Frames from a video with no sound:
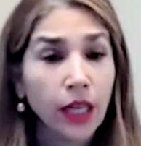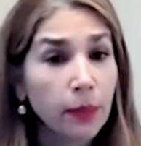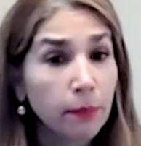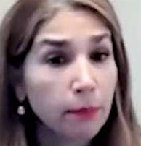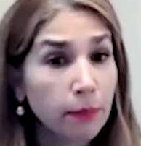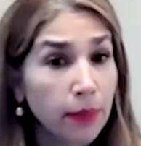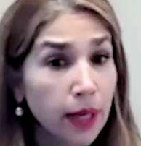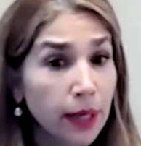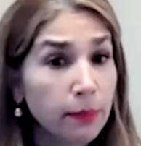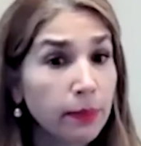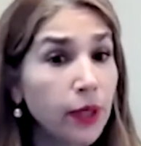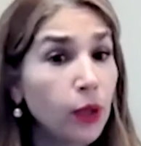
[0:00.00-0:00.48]

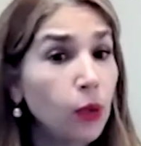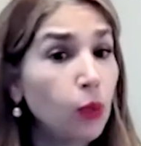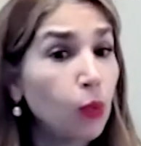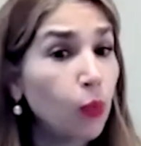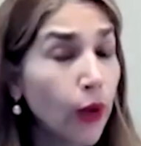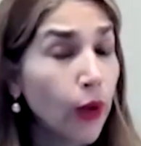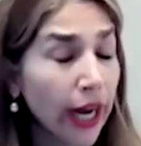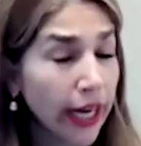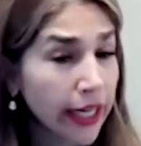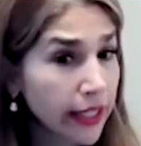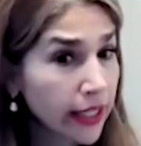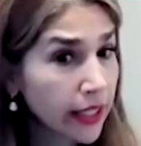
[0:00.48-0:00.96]
maybe
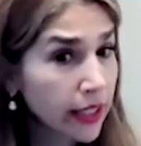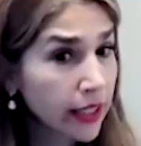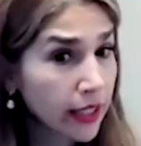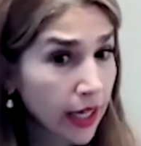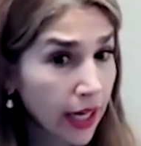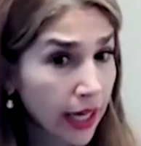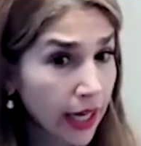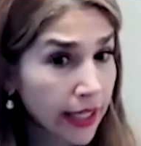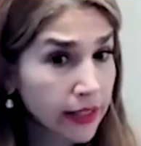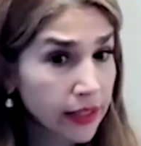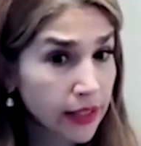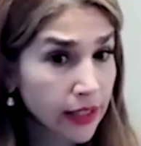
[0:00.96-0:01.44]

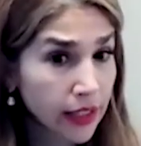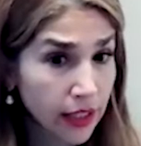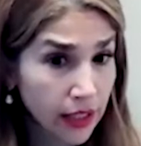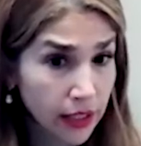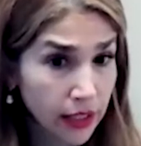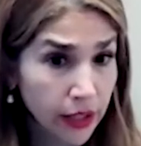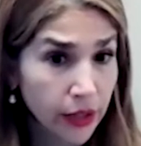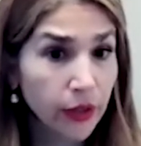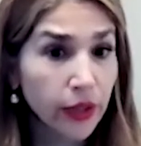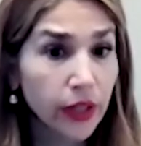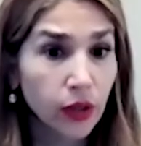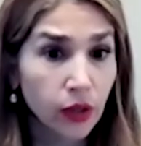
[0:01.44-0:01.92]
recognizing
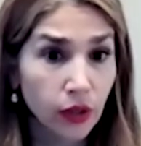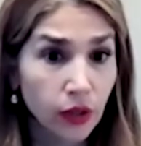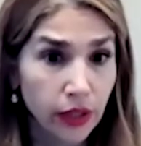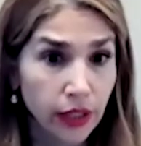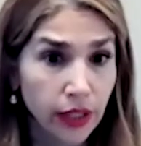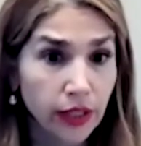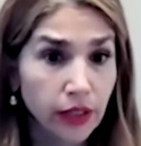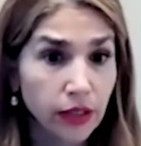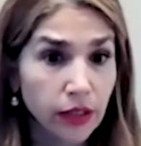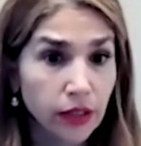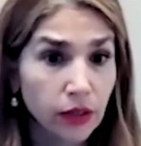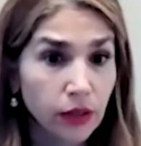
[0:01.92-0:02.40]
their
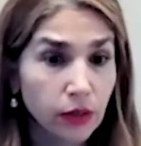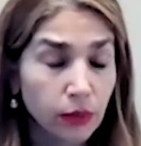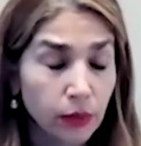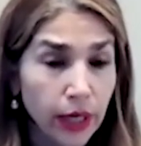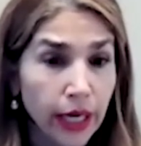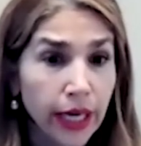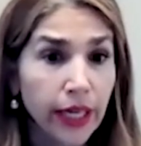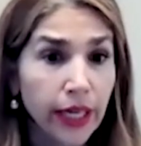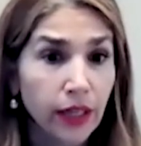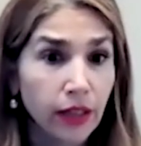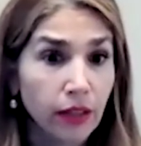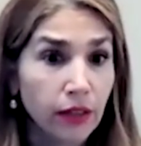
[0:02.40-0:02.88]
illness,
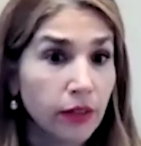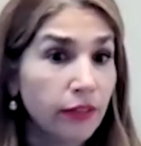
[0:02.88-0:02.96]
right?